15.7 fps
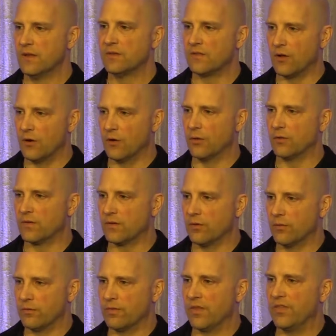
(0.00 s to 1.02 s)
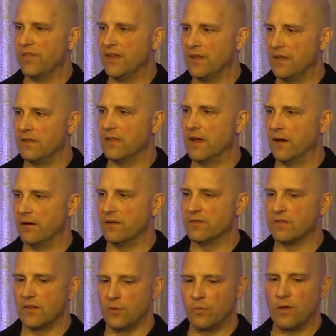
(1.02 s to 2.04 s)
So the thinking there
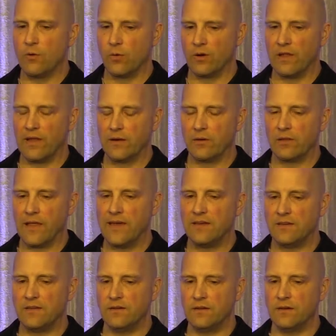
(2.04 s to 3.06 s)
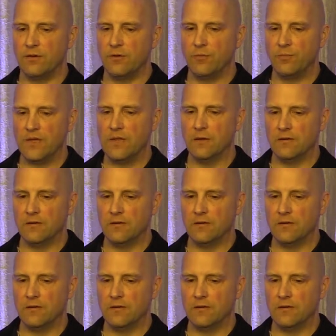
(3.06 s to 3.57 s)
is that we would like to